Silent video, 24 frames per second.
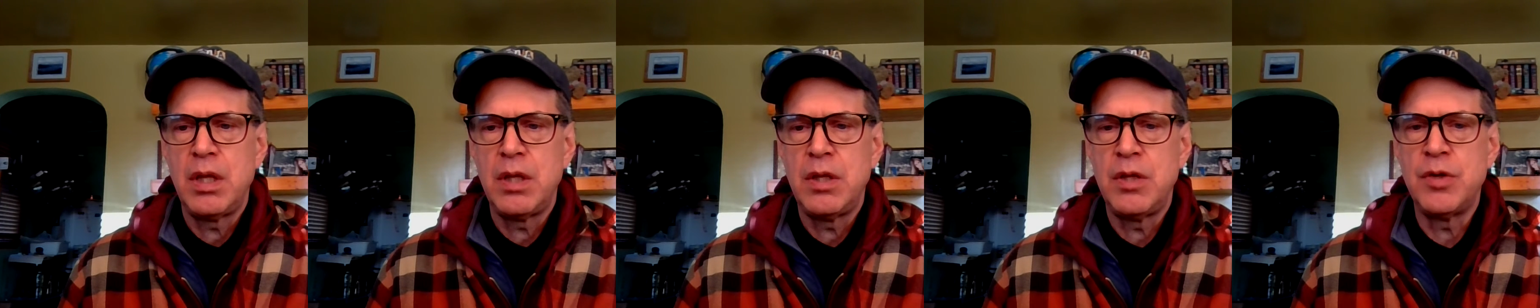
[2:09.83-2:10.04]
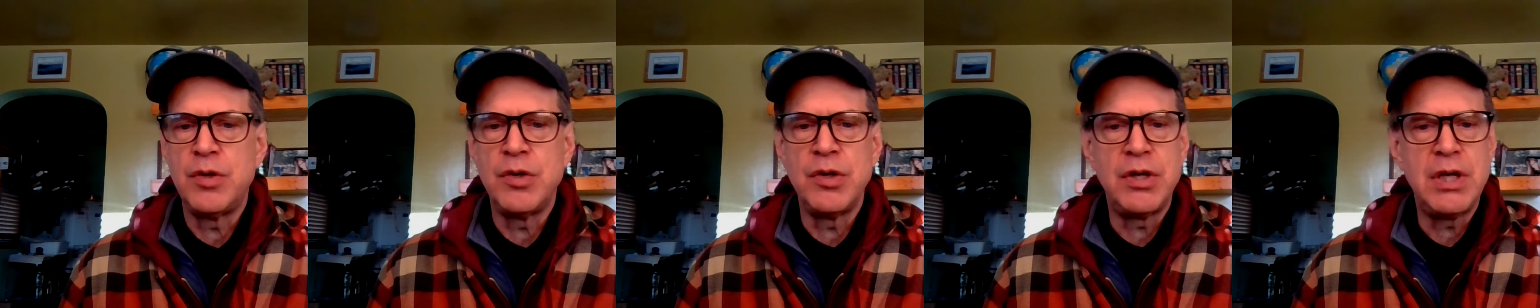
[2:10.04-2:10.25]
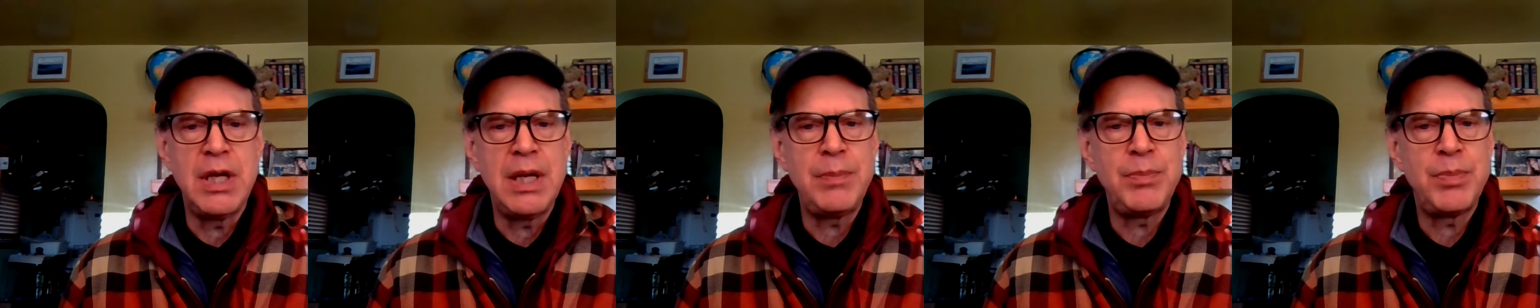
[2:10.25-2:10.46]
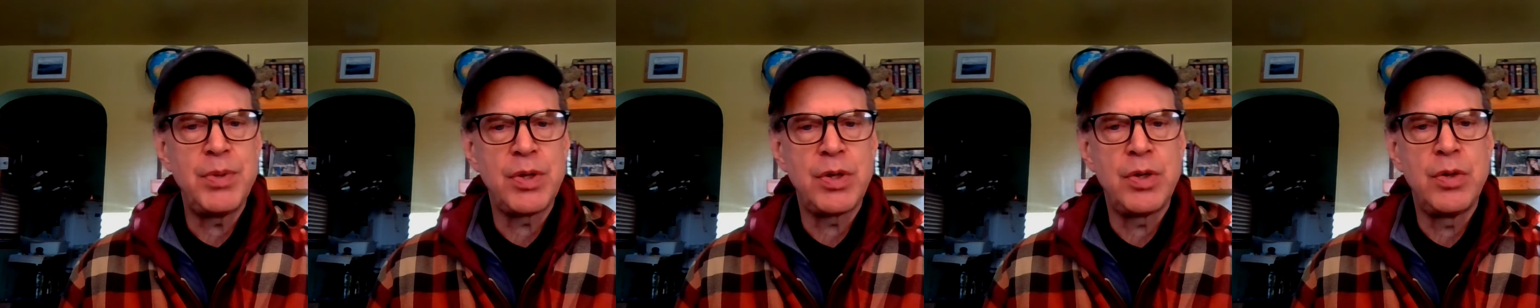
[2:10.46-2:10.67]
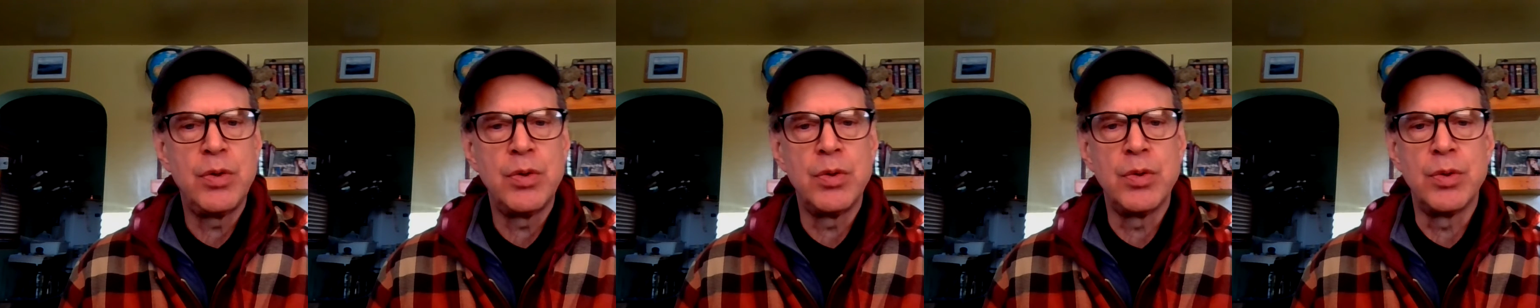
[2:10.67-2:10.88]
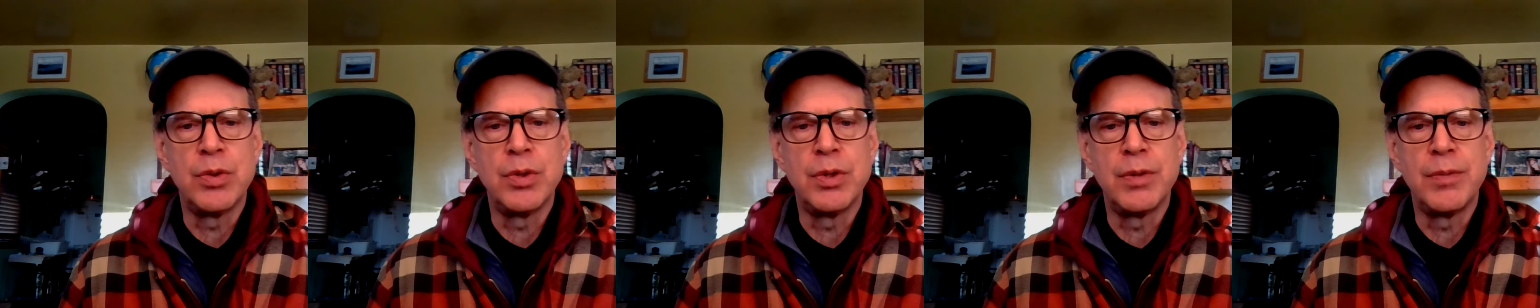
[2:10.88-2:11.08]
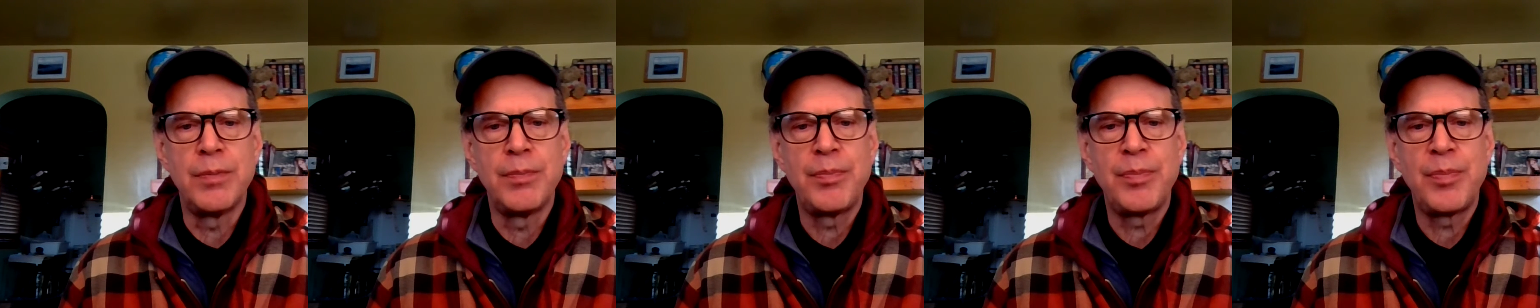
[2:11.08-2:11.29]
you can keep your
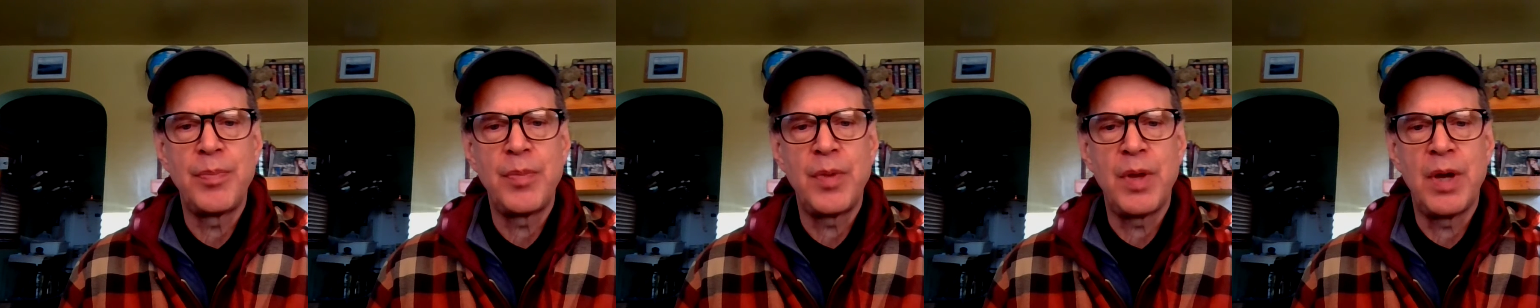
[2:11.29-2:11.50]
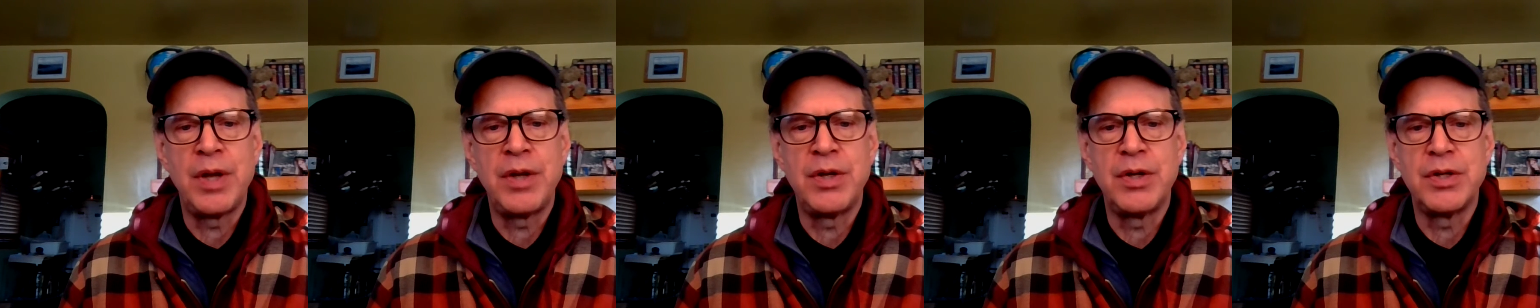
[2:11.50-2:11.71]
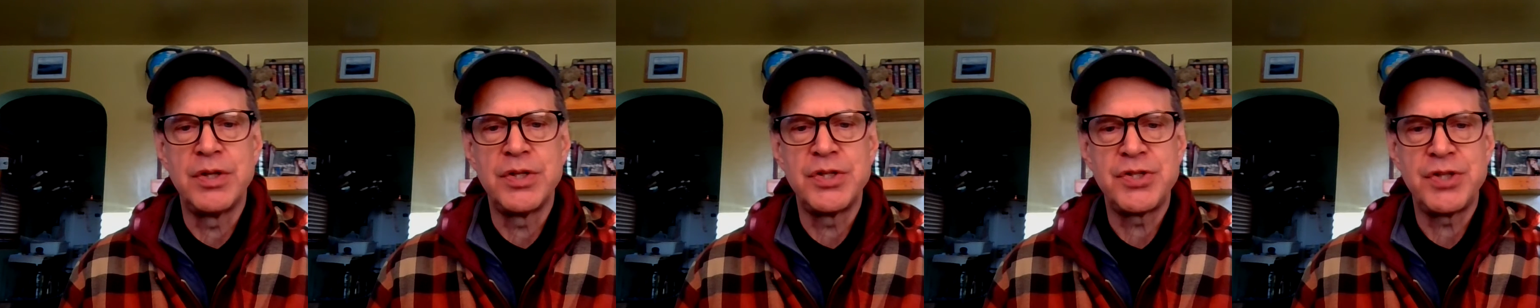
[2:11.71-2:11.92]
cool under